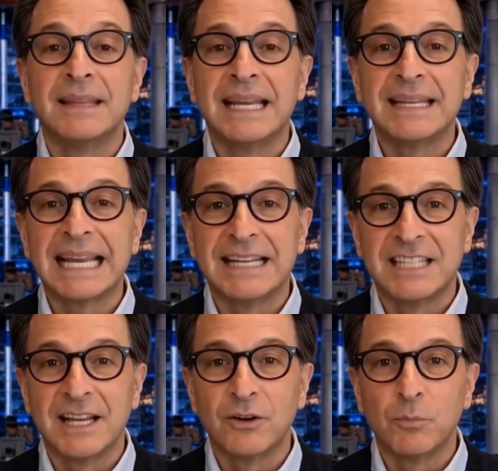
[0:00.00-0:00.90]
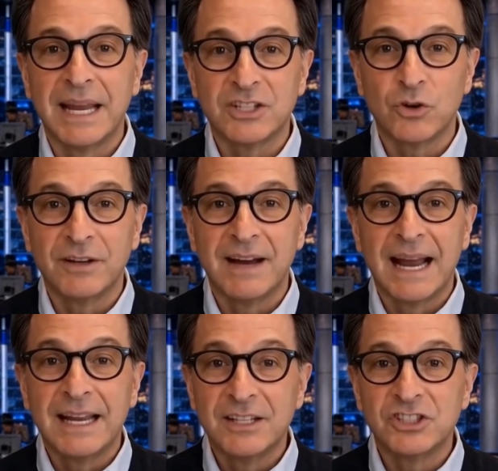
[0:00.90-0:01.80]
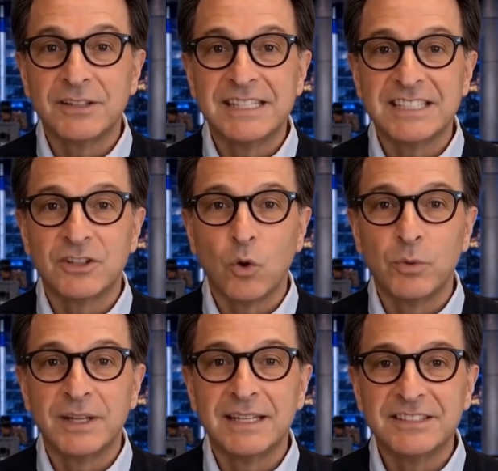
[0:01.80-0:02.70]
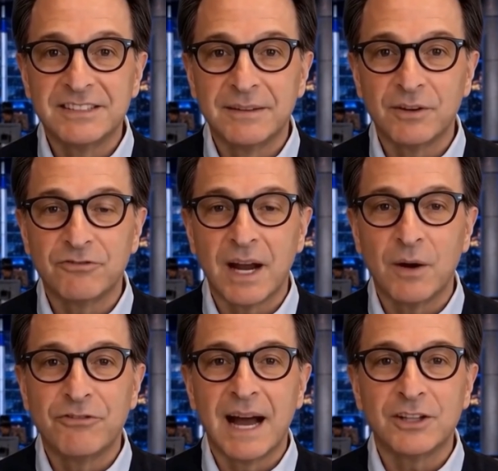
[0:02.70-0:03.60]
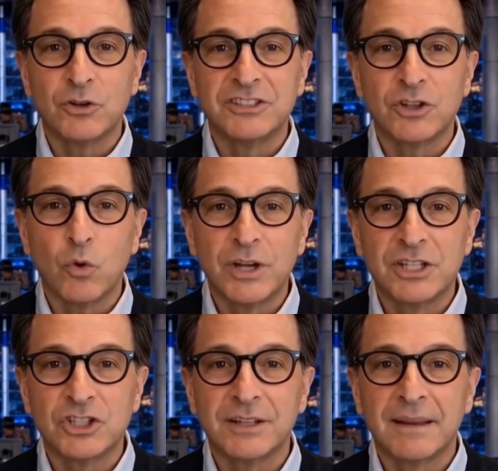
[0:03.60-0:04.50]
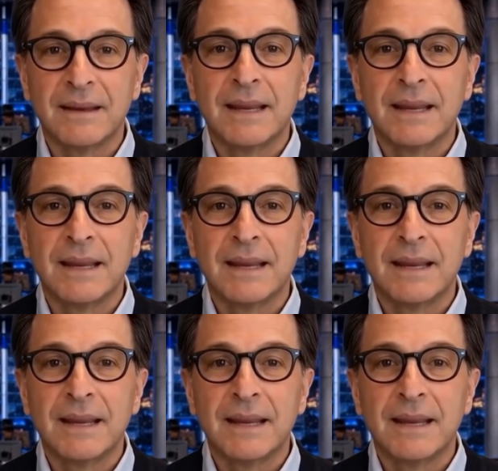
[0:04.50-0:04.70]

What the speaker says: then it gains another major advantage. This is openness. The final factor is cohesion.